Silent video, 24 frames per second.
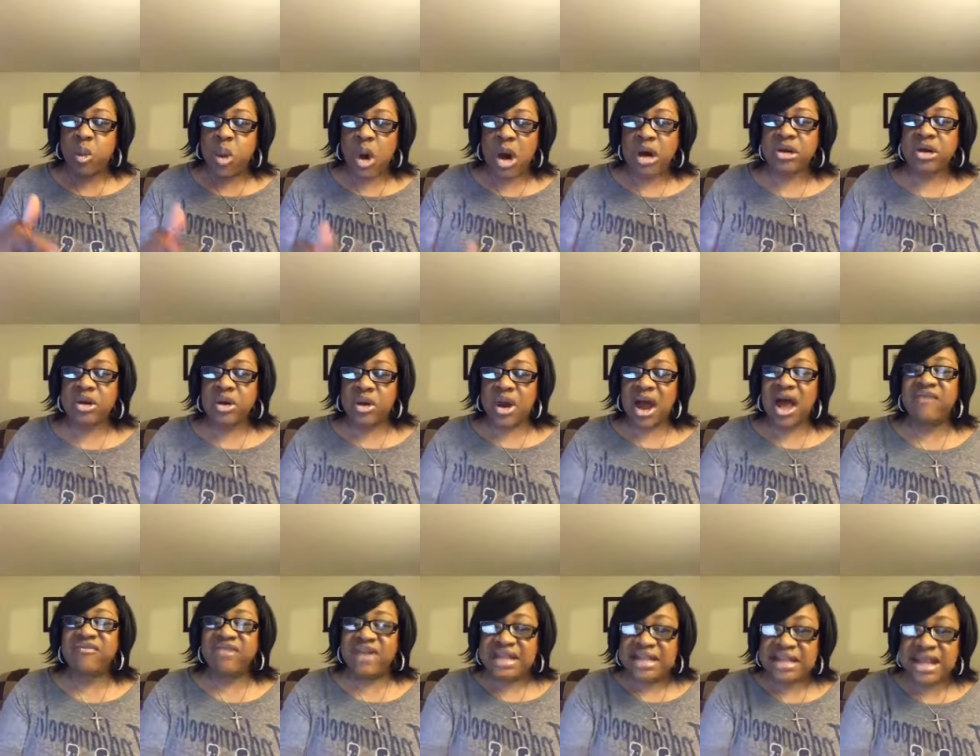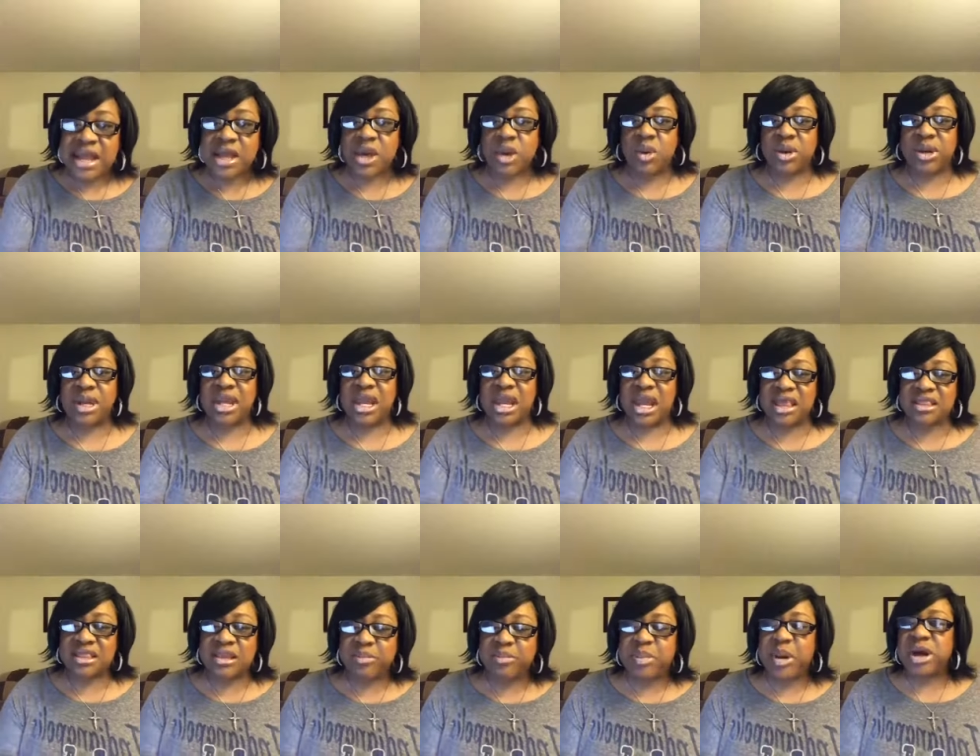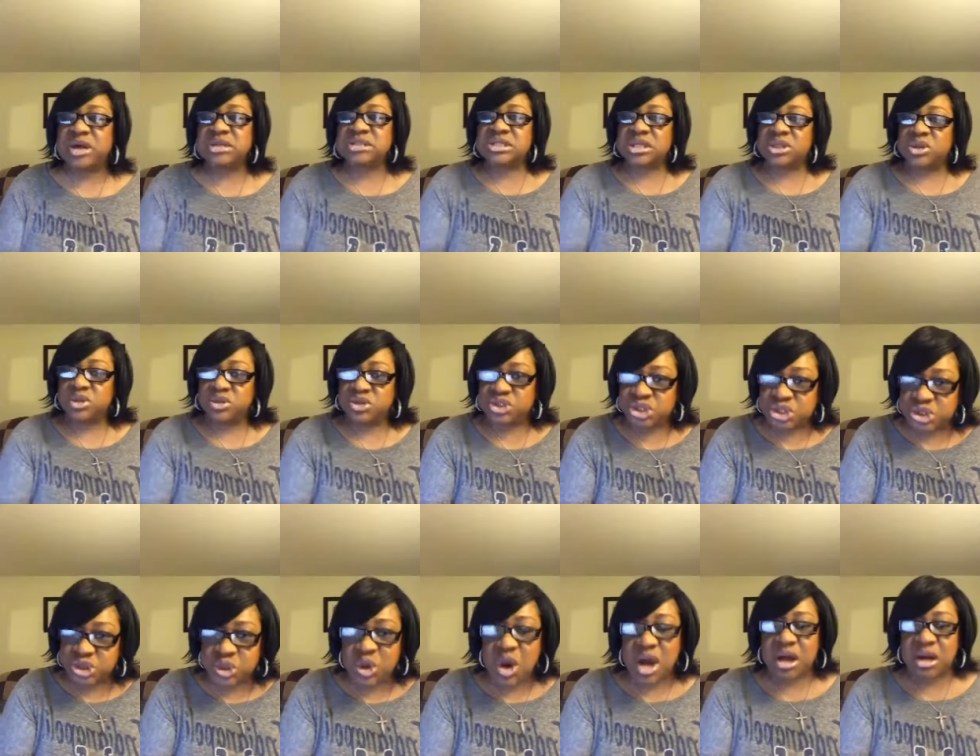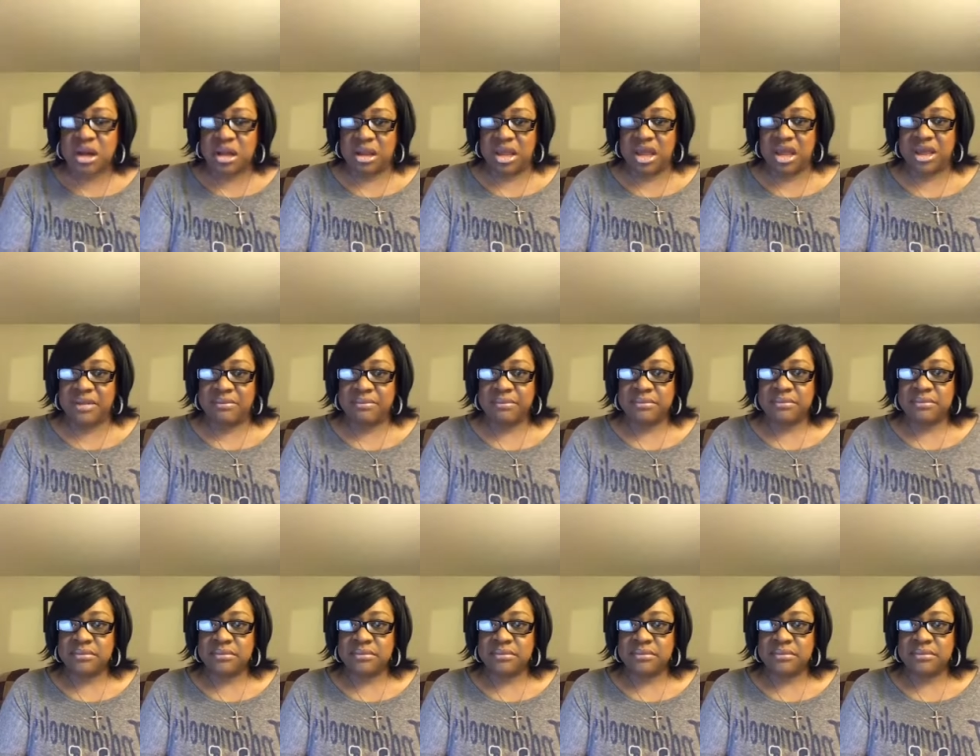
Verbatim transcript: worker of iniquity and the person who's struggling.